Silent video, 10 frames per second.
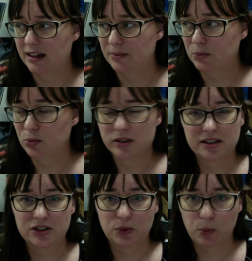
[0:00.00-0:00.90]

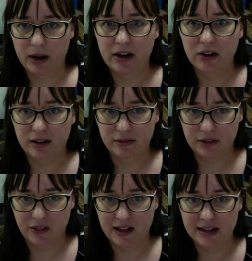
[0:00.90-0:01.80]
wasn't aware of a
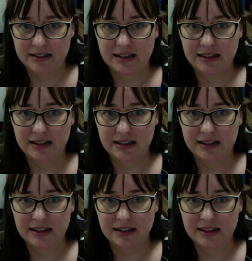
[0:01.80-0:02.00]
lot,